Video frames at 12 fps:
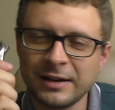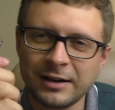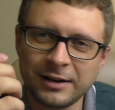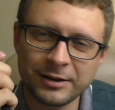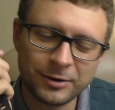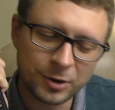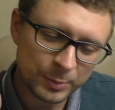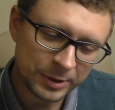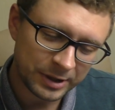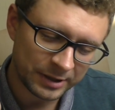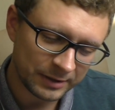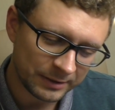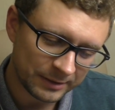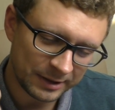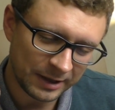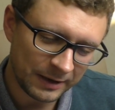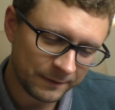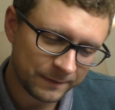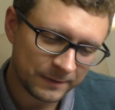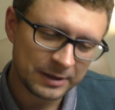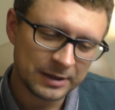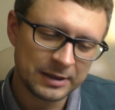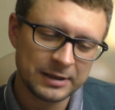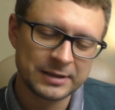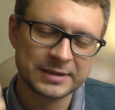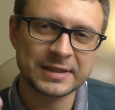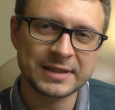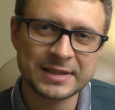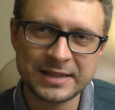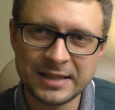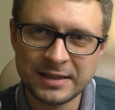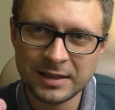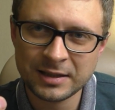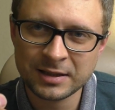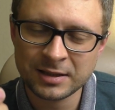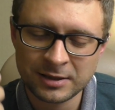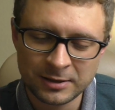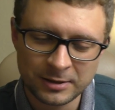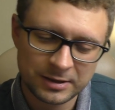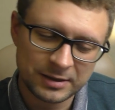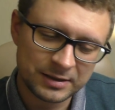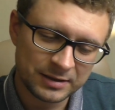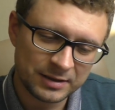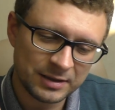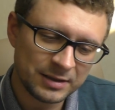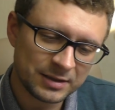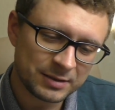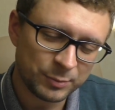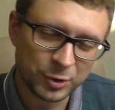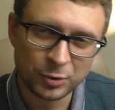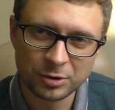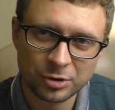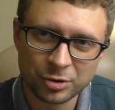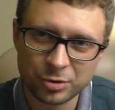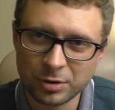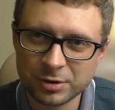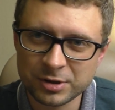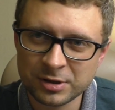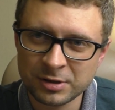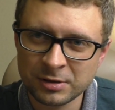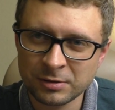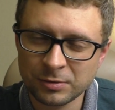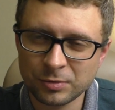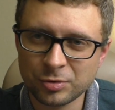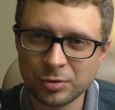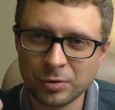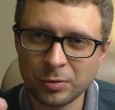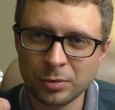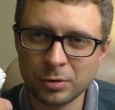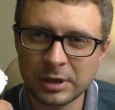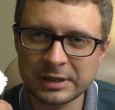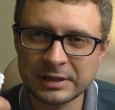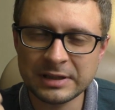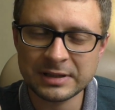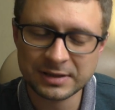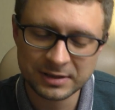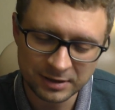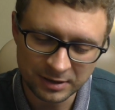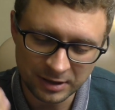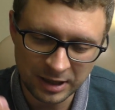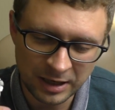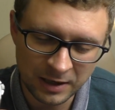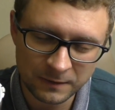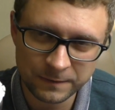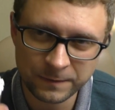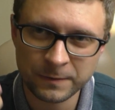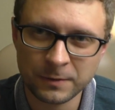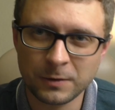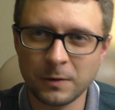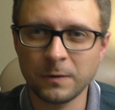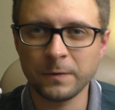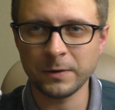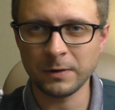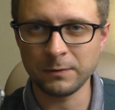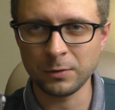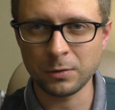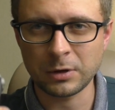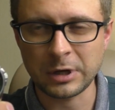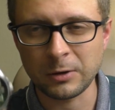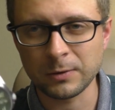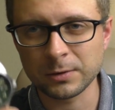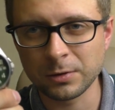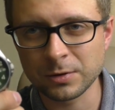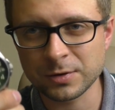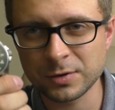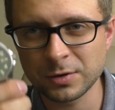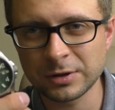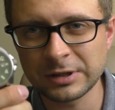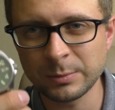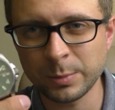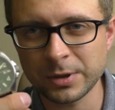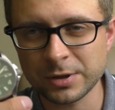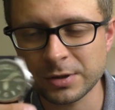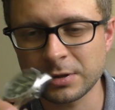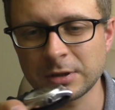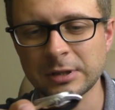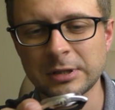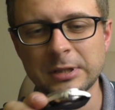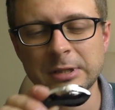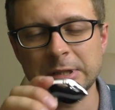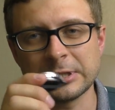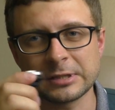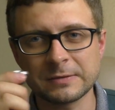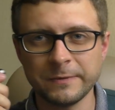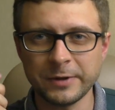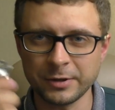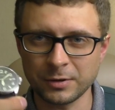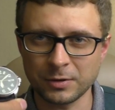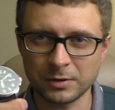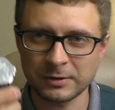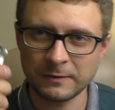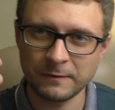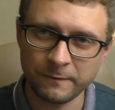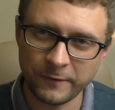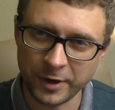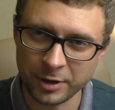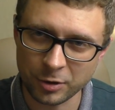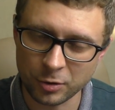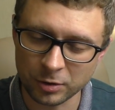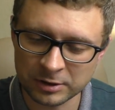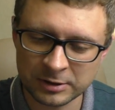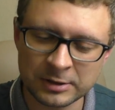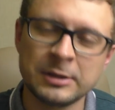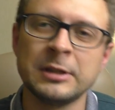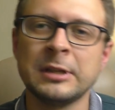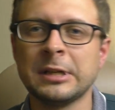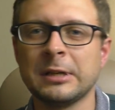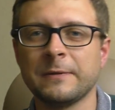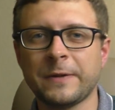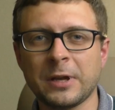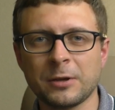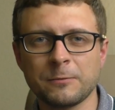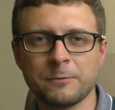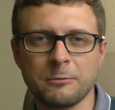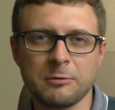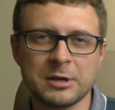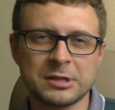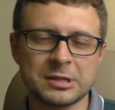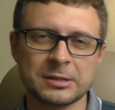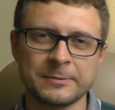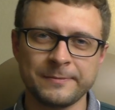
I hope I have succeeded in these beauty shots to show you at least half of the view how it looks good in person. It's very good, very good. Thank you for watching.